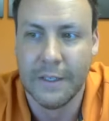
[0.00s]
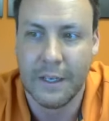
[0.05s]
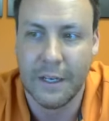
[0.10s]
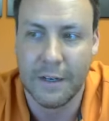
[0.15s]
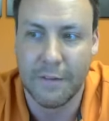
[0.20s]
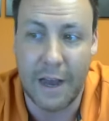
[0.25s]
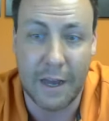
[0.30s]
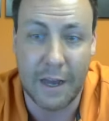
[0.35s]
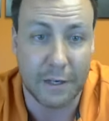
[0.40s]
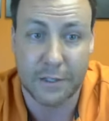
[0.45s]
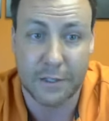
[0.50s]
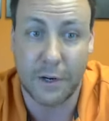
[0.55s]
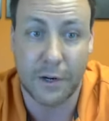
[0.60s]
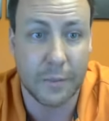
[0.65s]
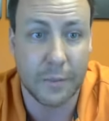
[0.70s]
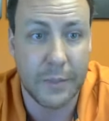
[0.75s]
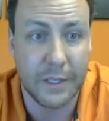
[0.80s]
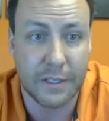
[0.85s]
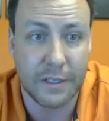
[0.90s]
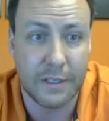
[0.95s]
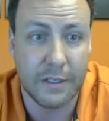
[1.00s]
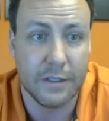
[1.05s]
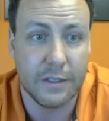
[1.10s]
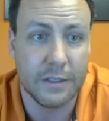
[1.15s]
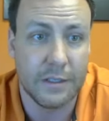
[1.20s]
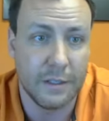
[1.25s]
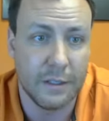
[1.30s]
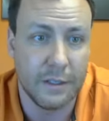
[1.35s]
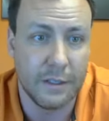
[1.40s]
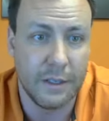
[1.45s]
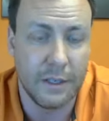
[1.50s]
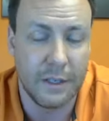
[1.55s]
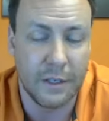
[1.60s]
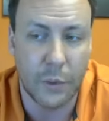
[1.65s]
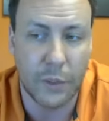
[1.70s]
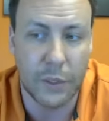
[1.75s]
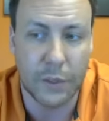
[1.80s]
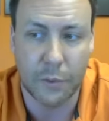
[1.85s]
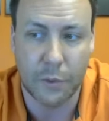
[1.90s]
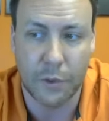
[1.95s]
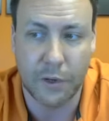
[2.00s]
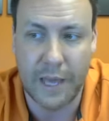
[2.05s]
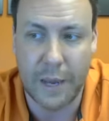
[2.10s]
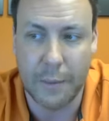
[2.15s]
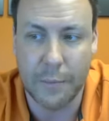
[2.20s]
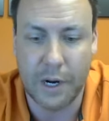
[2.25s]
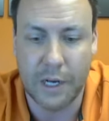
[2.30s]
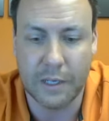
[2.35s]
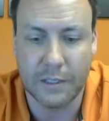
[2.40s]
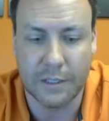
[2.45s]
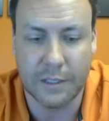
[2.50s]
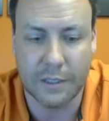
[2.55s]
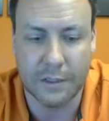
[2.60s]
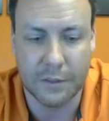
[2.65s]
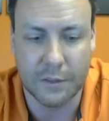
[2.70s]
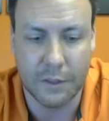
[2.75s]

how to start a business and going through all that process.